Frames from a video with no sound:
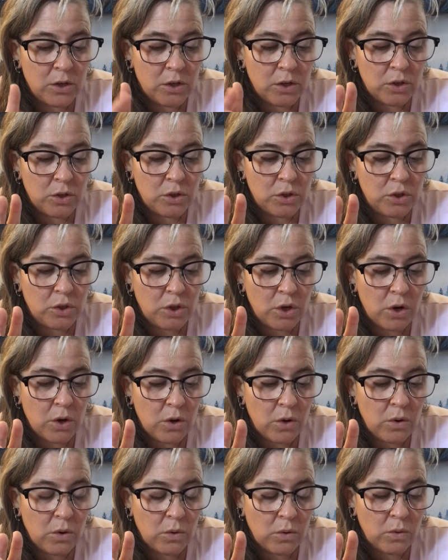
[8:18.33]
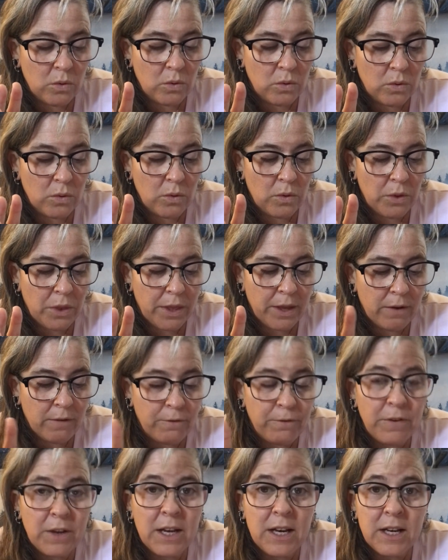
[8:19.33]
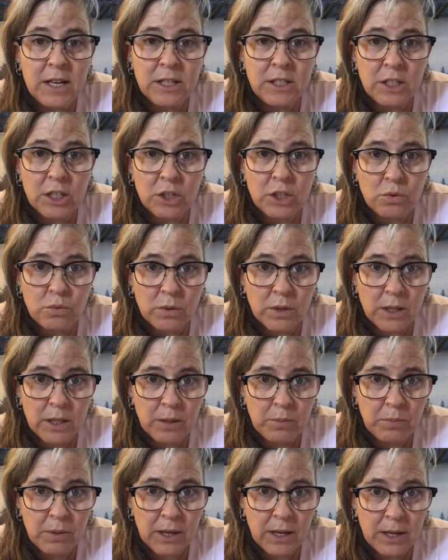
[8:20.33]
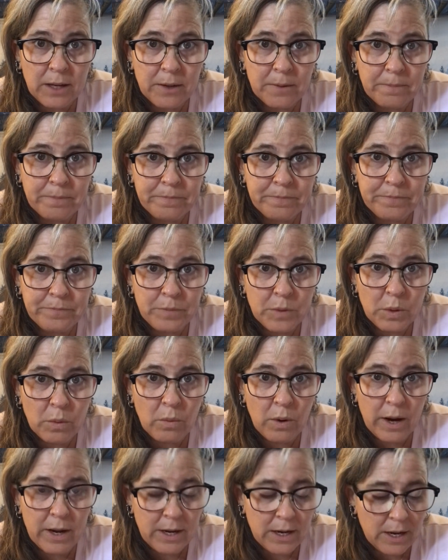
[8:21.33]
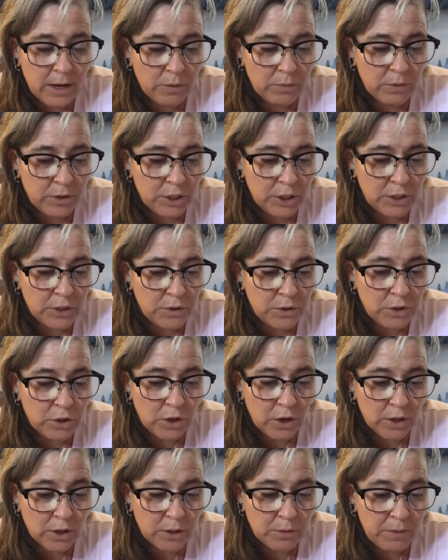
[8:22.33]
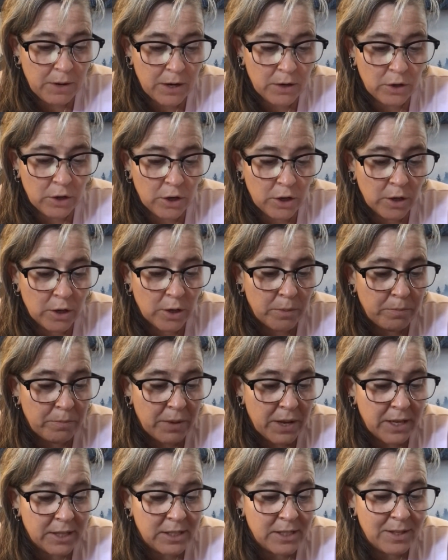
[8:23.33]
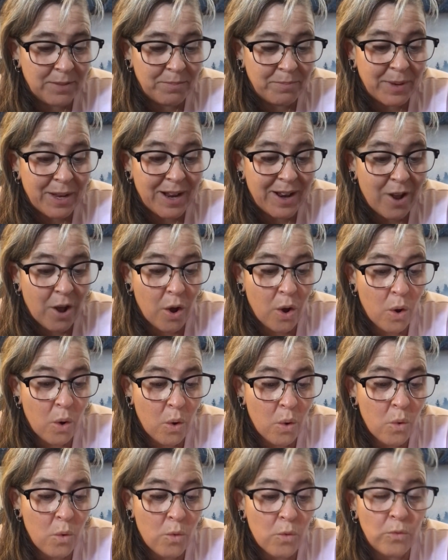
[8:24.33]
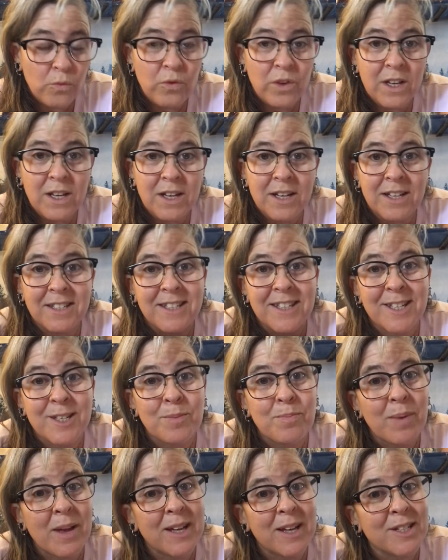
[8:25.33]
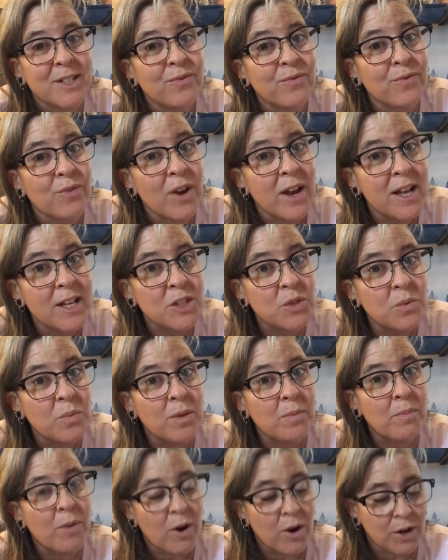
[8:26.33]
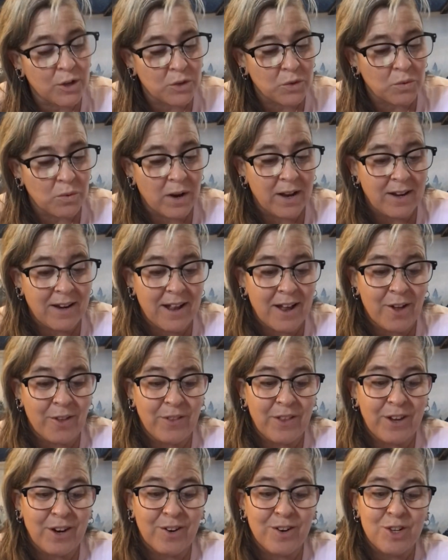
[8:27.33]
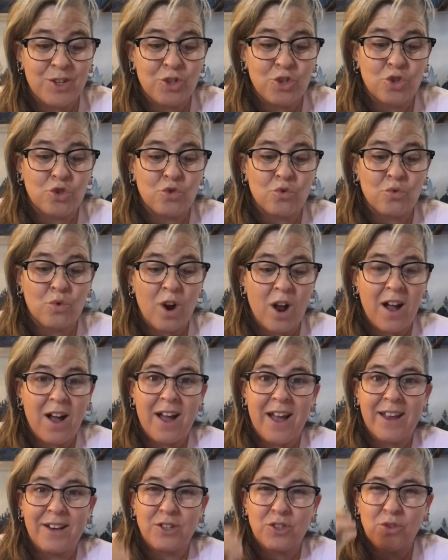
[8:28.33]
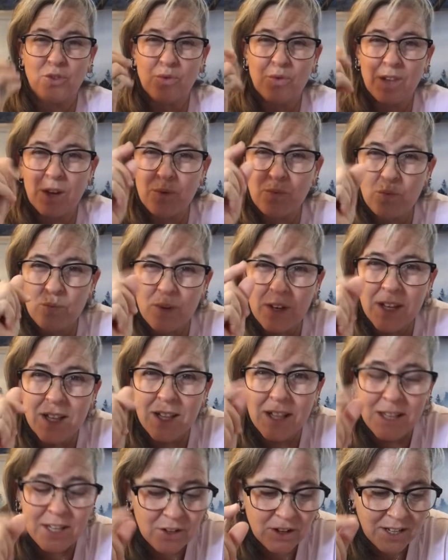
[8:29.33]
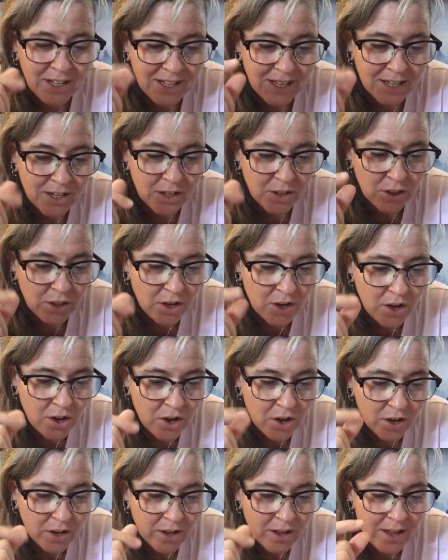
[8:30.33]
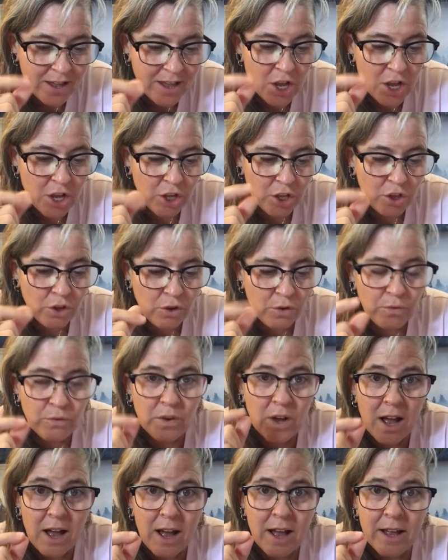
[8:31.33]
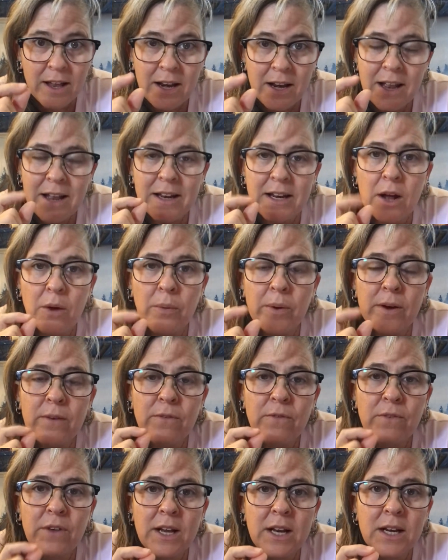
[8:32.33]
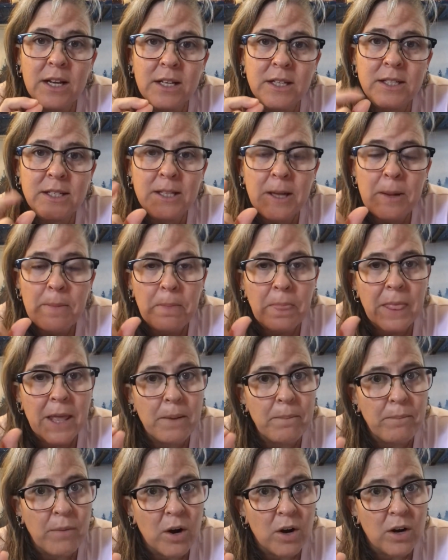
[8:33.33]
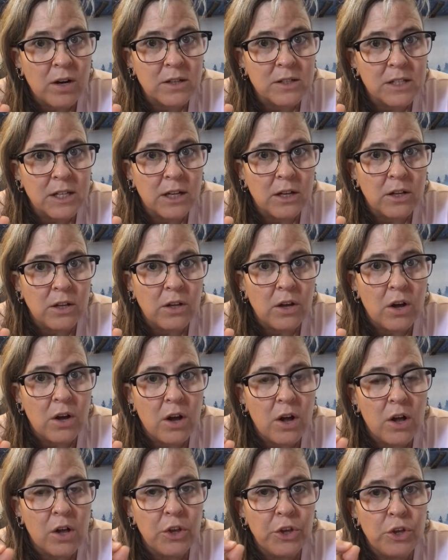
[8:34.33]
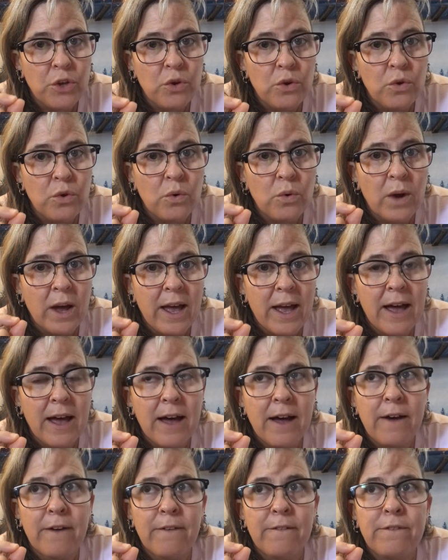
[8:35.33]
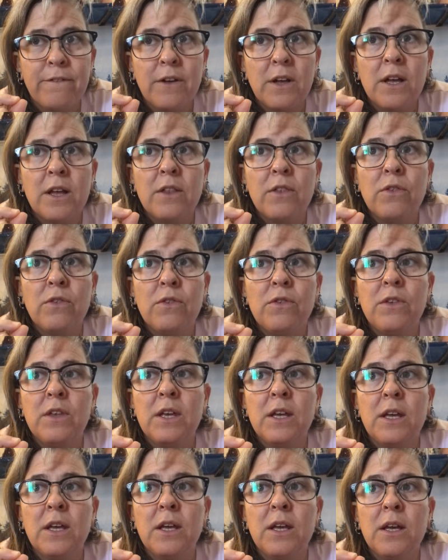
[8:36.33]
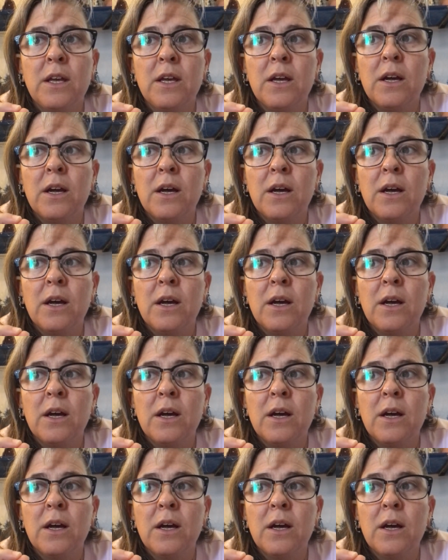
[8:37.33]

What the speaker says: So, Venus is really big right now. We just talked about her Venus is best friends with Mars right now. They're in trine, so they really are getting along. Now when Venus and Mars get along, you have the